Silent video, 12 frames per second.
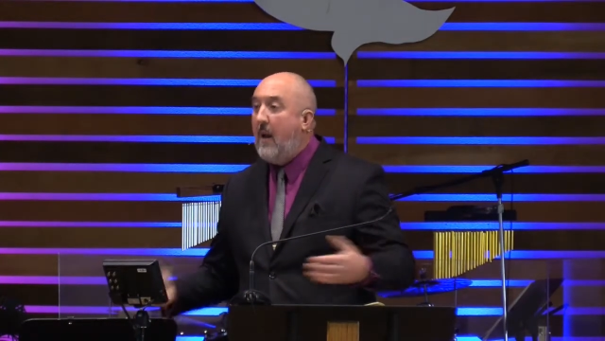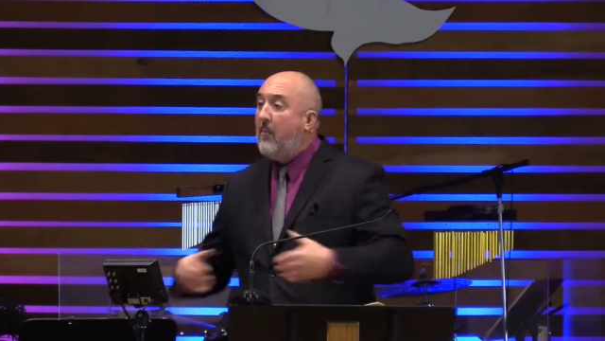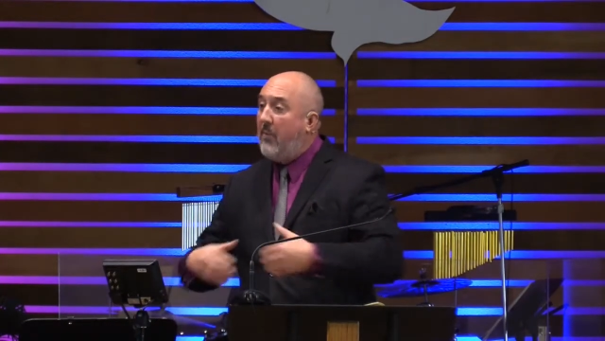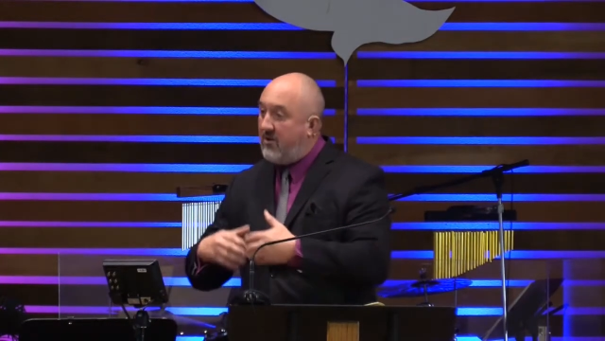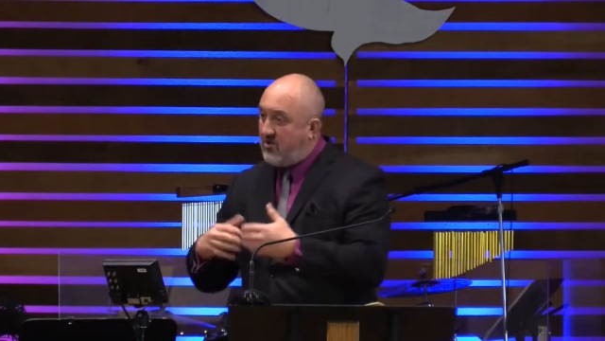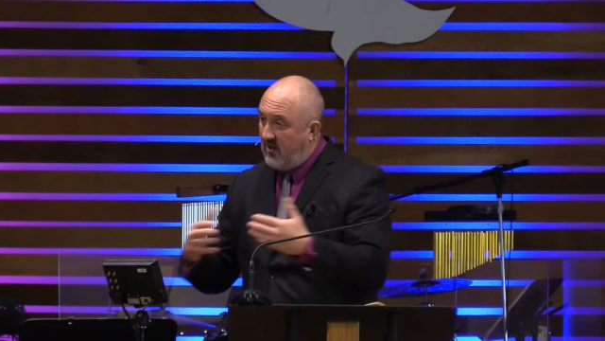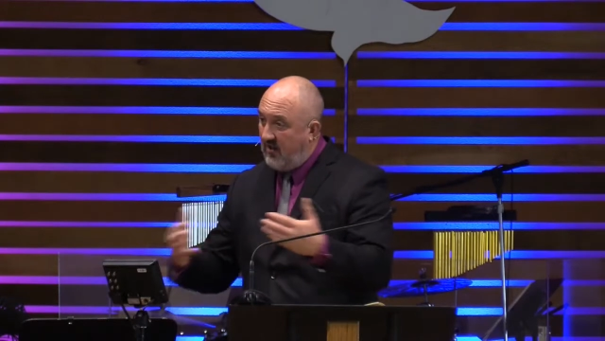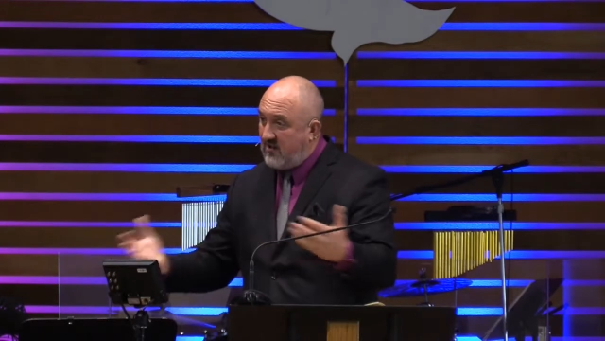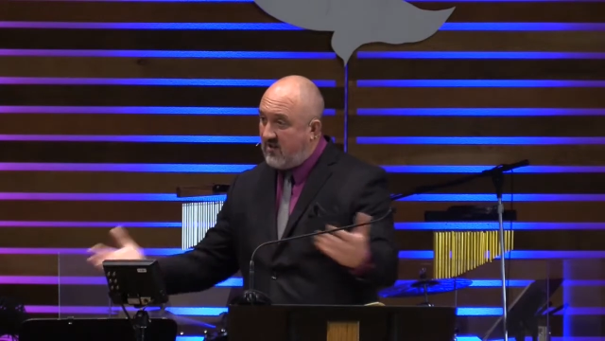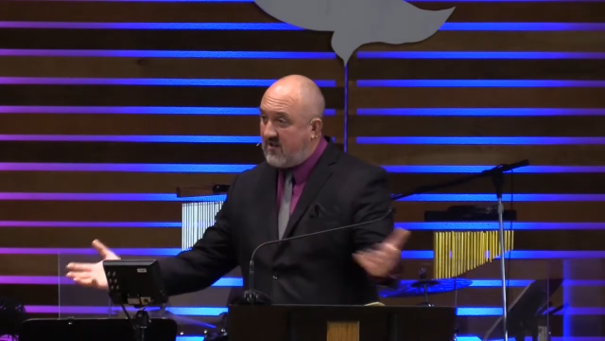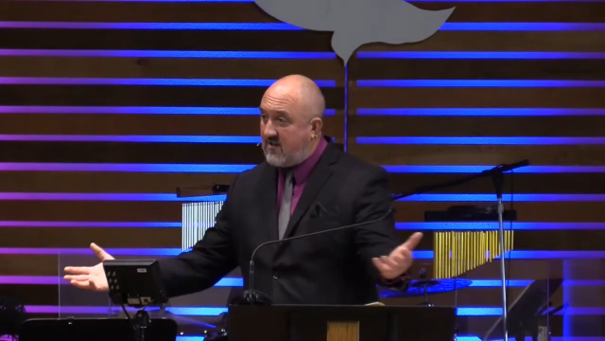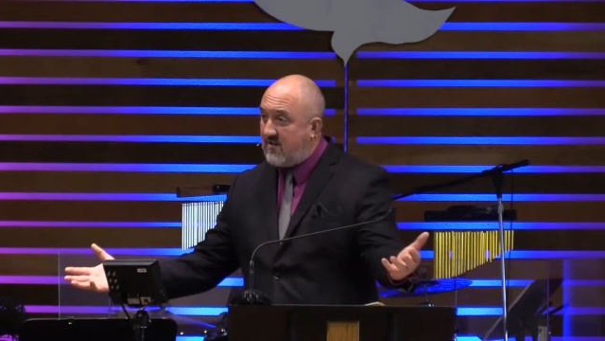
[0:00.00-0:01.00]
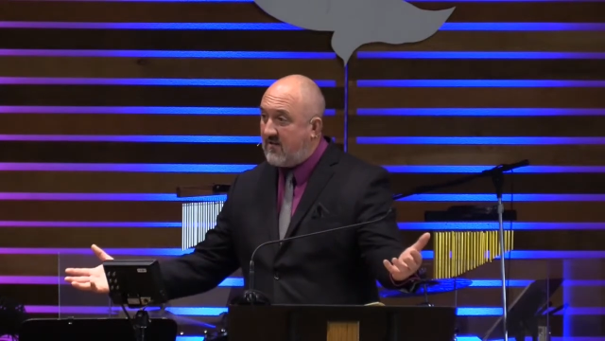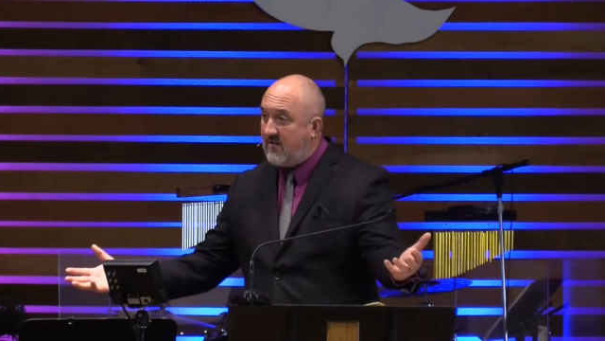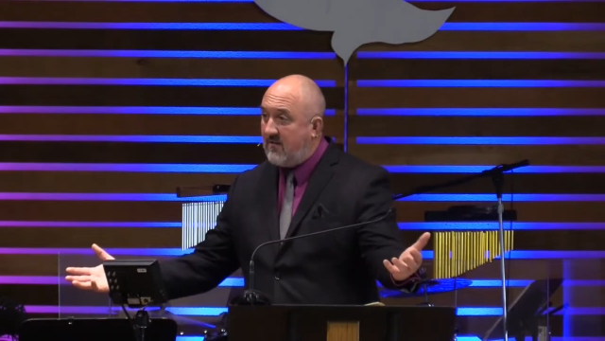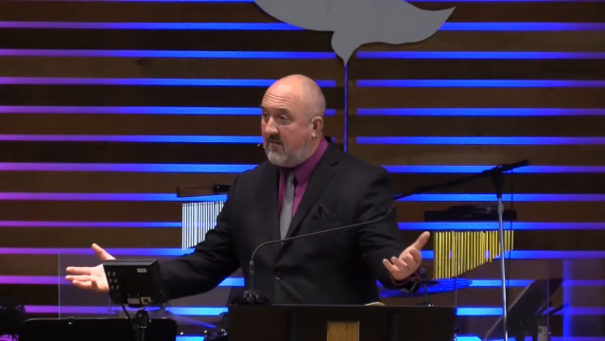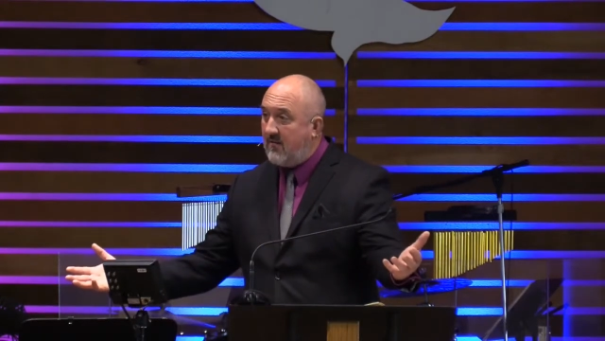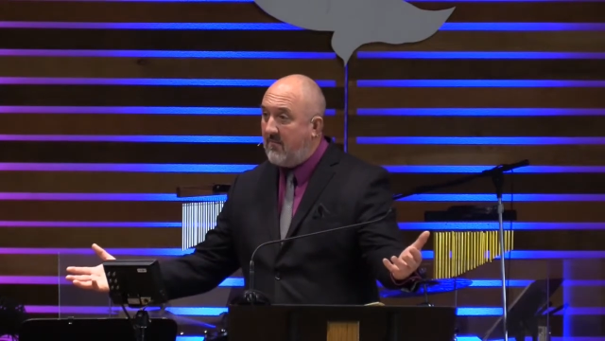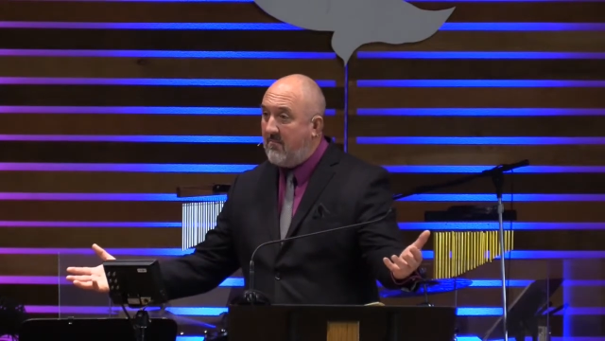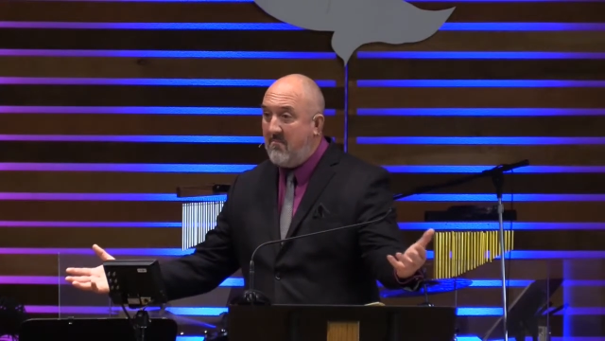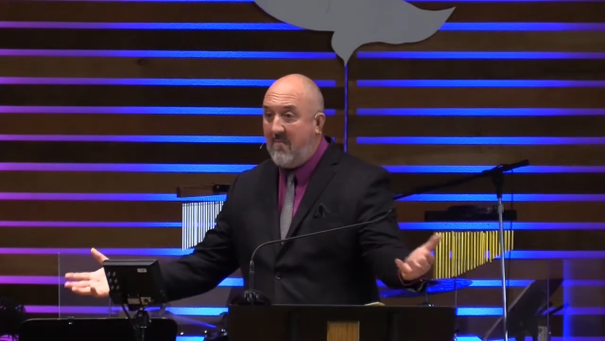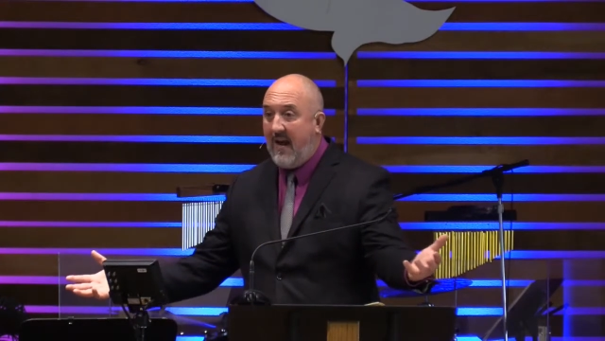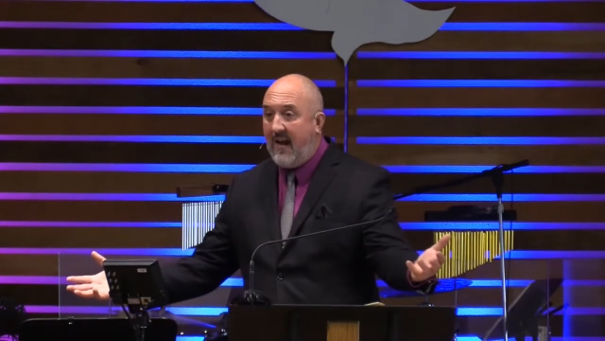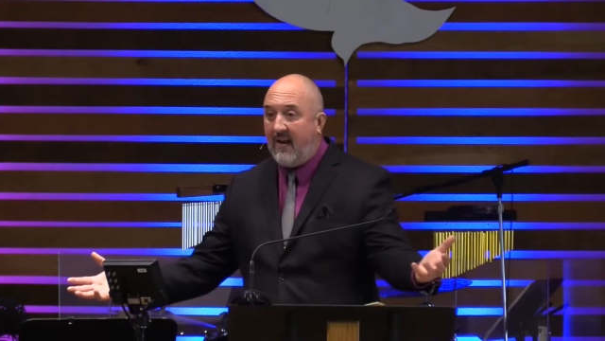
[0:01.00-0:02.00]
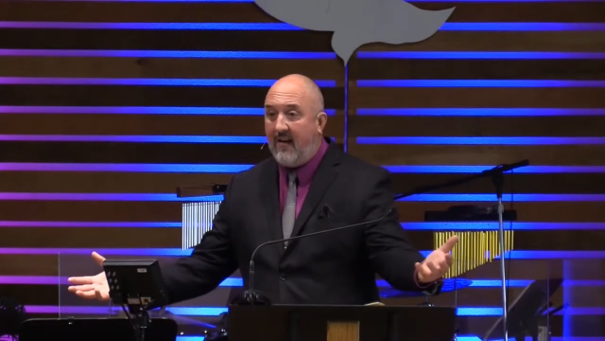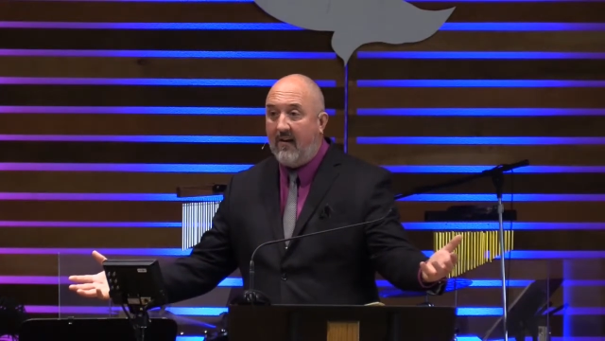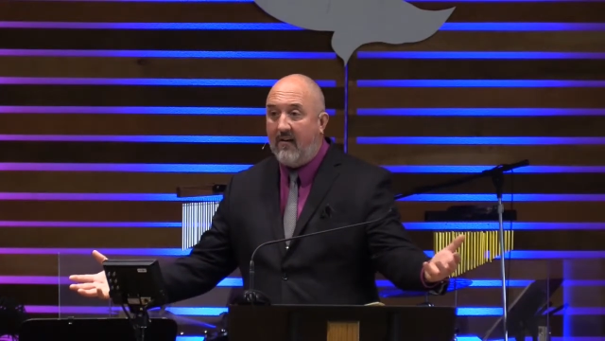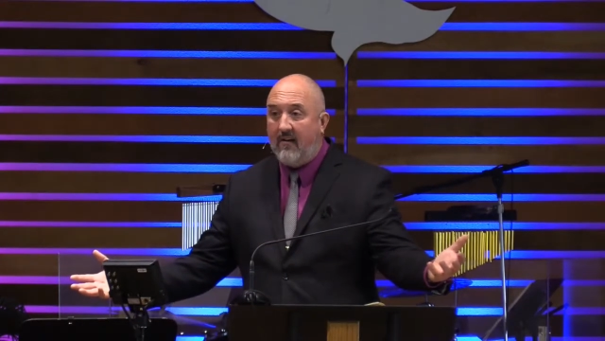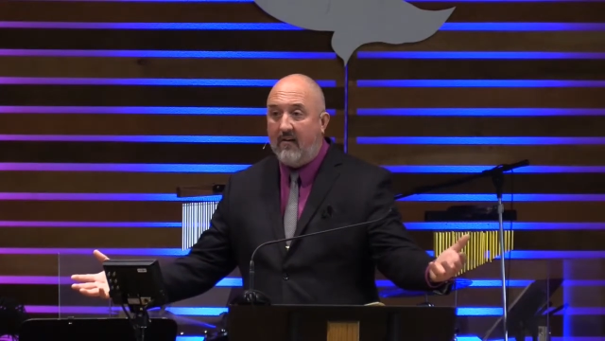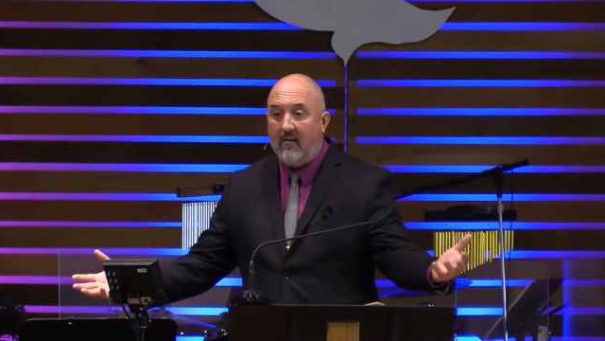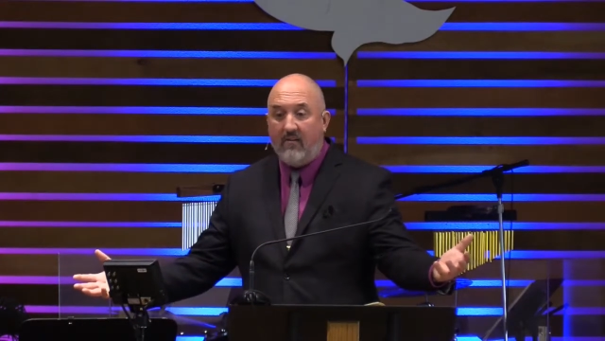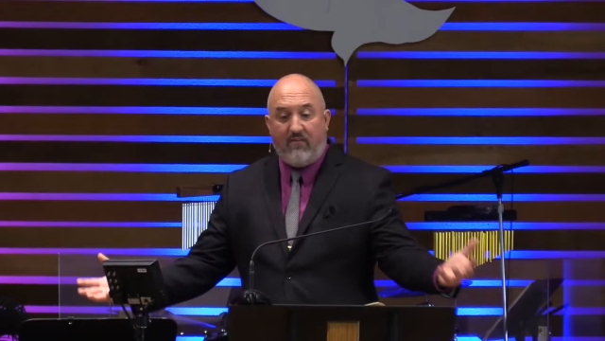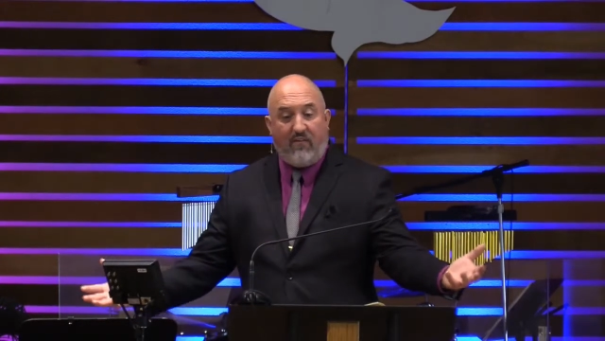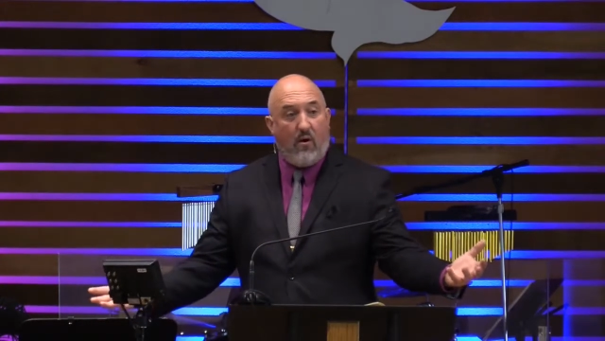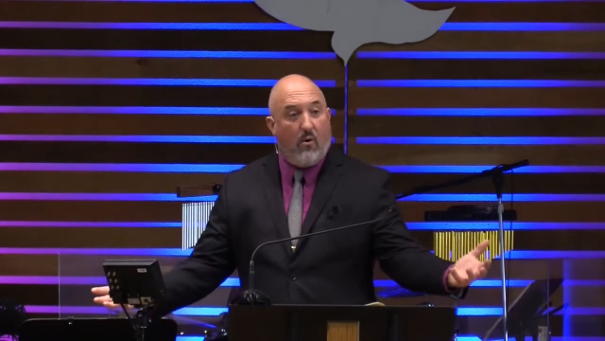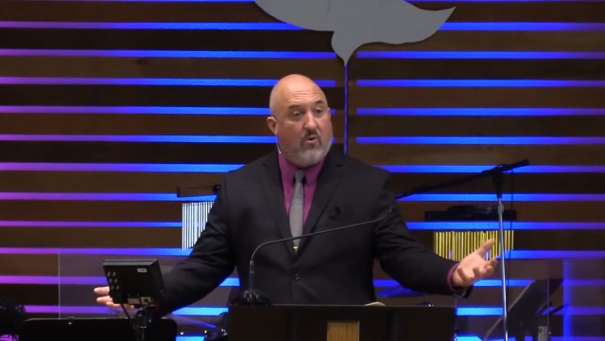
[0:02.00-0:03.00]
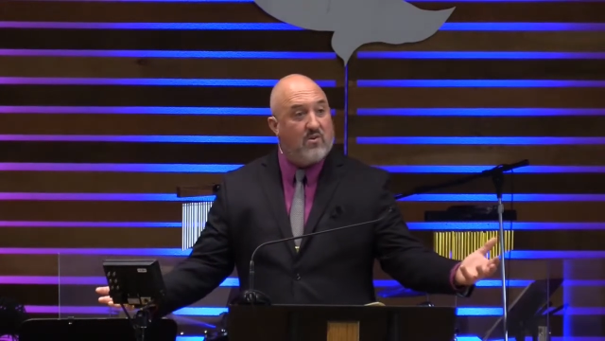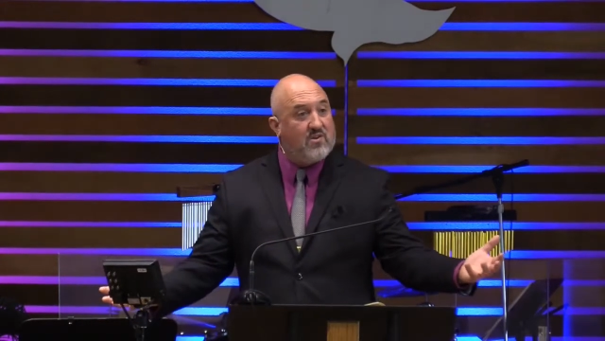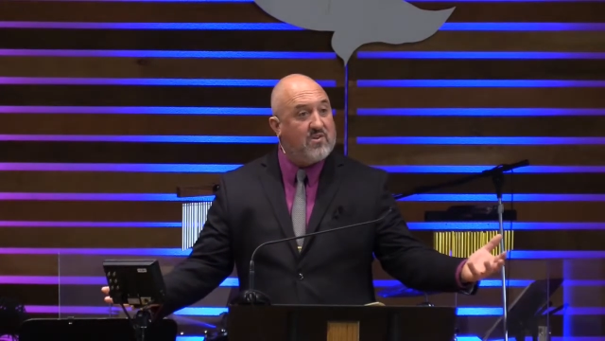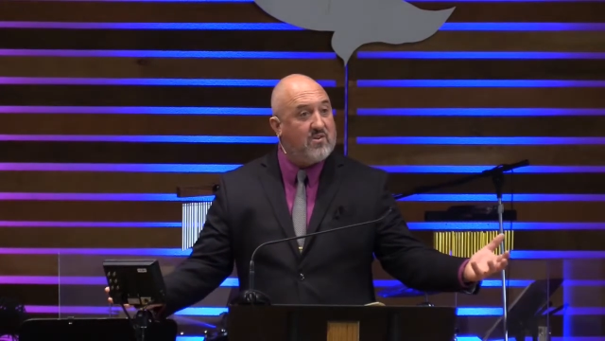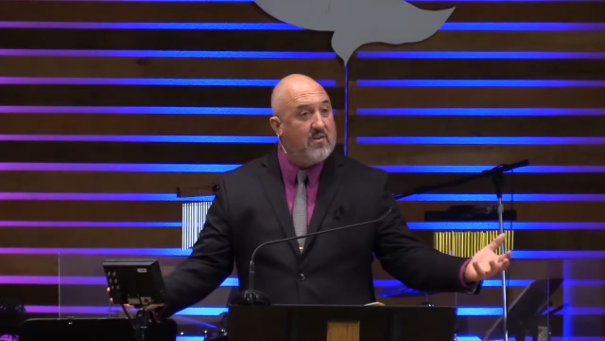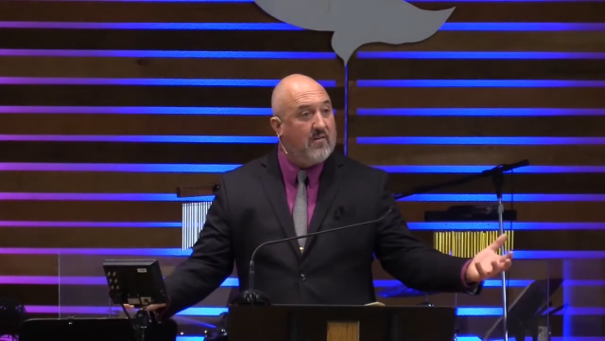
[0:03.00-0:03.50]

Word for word: but Jesus met folks